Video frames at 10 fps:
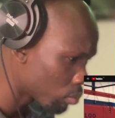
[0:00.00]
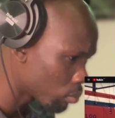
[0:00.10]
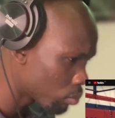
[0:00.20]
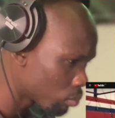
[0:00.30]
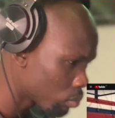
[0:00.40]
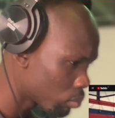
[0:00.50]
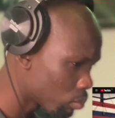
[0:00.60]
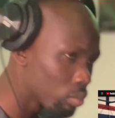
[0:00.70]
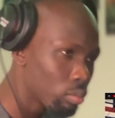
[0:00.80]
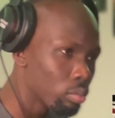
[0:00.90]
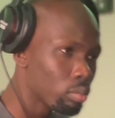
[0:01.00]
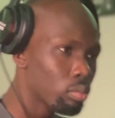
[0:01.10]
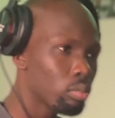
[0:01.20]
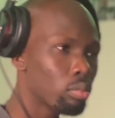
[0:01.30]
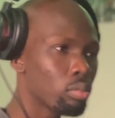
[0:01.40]

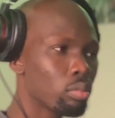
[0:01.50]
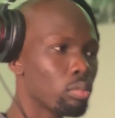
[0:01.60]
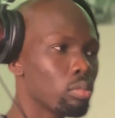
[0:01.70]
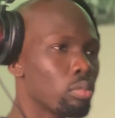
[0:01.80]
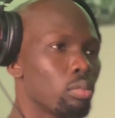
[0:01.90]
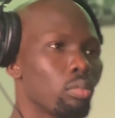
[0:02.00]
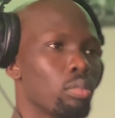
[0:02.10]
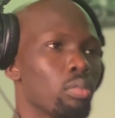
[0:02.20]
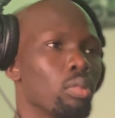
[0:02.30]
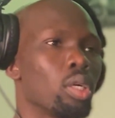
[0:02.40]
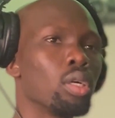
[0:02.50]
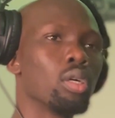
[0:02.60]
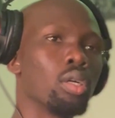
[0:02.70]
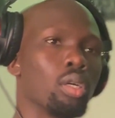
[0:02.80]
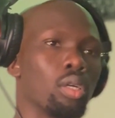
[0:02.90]
Nothing is said.